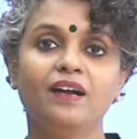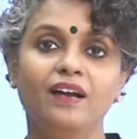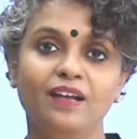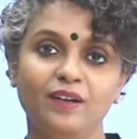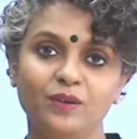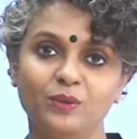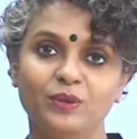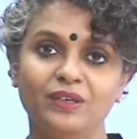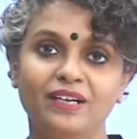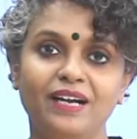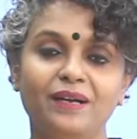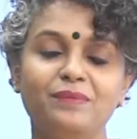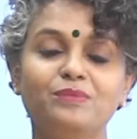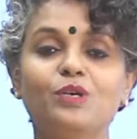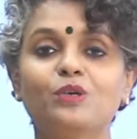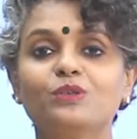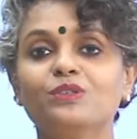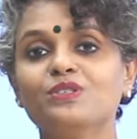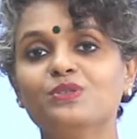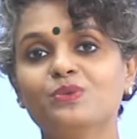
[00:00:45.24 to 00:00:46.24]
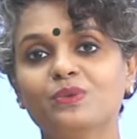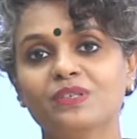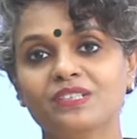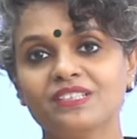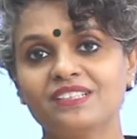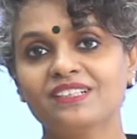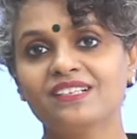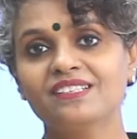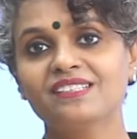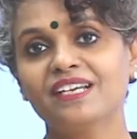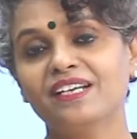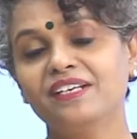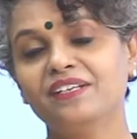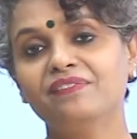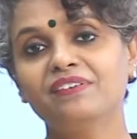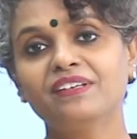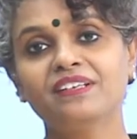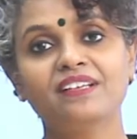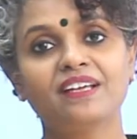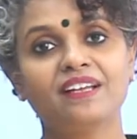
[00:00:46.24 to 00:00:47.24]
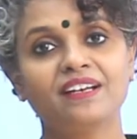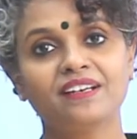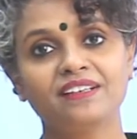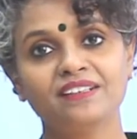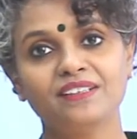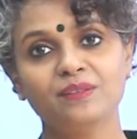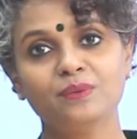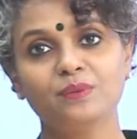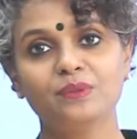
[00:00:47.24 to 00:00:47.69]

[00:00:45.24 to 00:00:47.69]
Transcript: Hello, I'm Dr. Suvarchala, Scientific Director